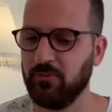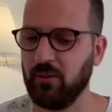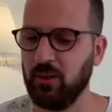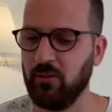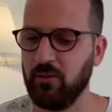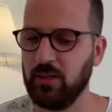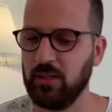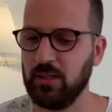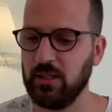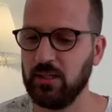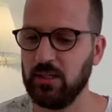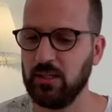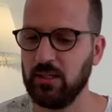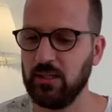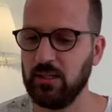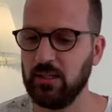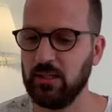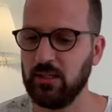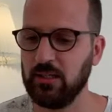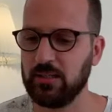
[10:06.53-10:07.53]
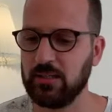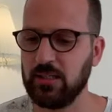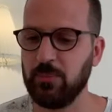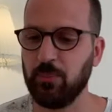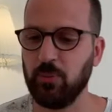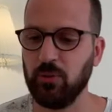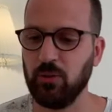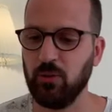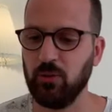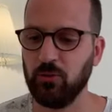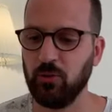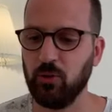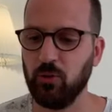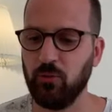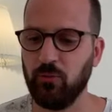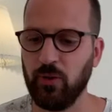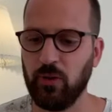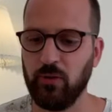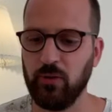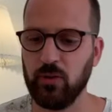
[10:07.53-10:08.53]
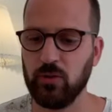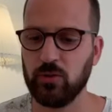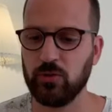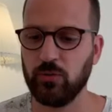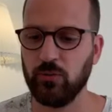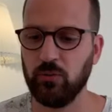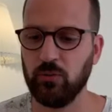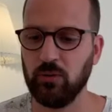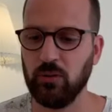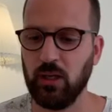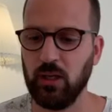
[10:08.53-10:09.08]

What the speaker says: very simple, although very useful.